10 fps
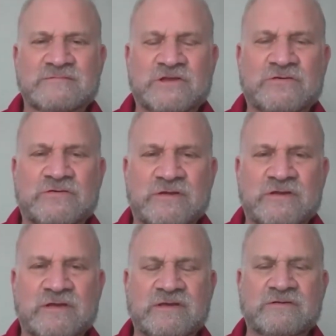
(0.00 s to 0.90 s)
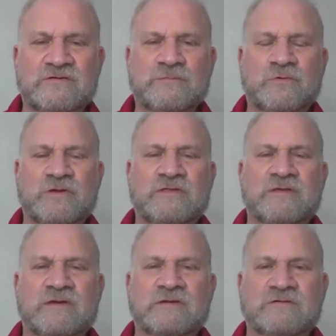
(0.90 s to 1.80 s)
Just sitting, just
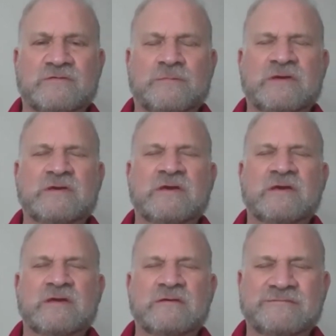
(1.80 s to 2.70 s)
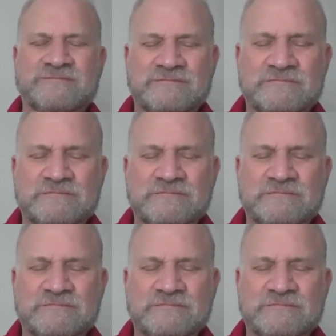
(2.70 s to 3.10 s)
breathing, just being,